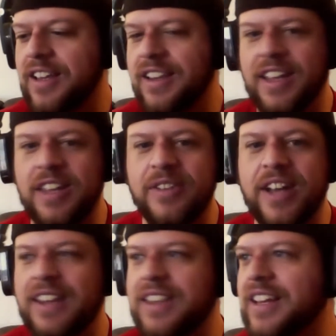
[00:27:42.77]
Like, you've
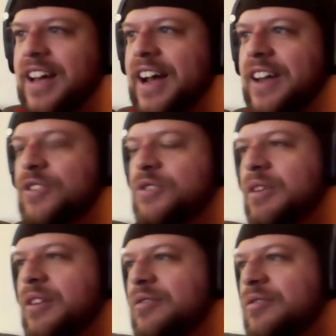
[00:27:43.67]
got the guy who's
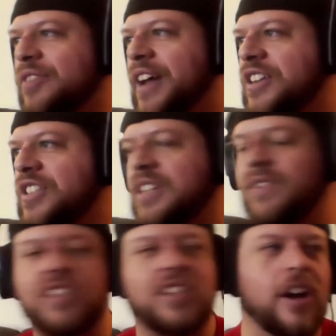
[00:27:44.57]
running the Flash
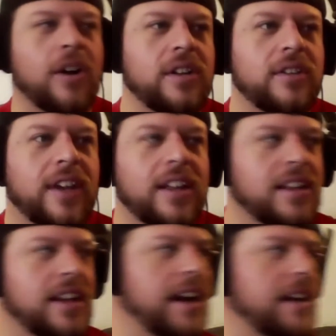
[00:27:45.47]
TV show, and you've got
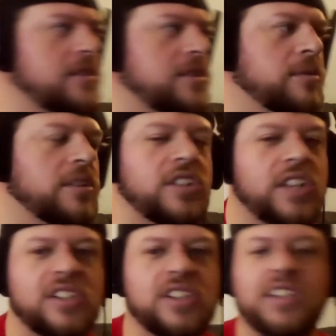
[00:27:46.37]
the guy who's doing the
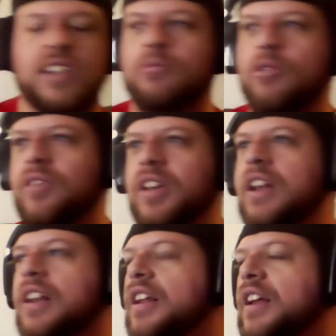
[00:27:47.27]
Justice League
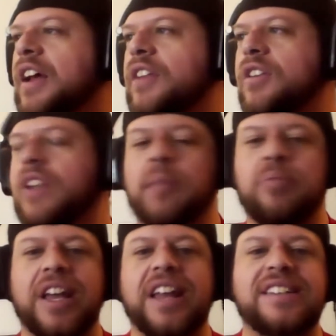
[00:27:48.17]
movie, and they're like
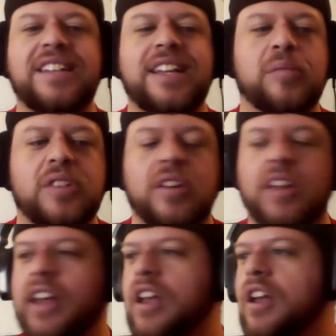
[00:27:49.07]
picking teams. They're
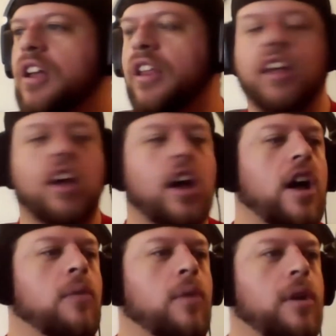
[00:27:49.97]
like
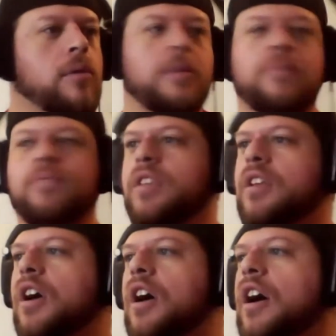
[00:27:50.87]
Wonder Woman.
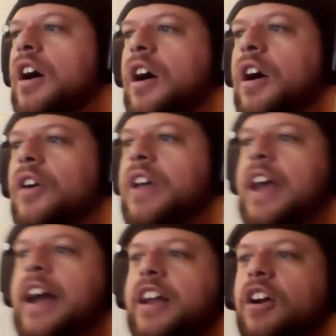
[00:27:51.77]
Okay,
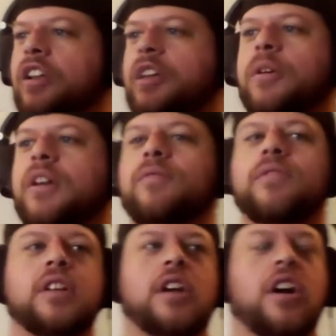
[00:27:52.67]
I get Harley
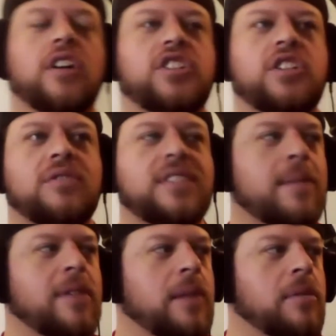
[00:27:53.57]
Quinn. Oh shoot,
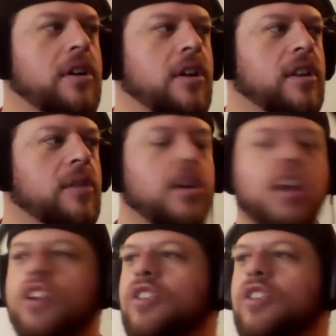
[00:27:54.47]
damn it! I wanted Harley Quinn.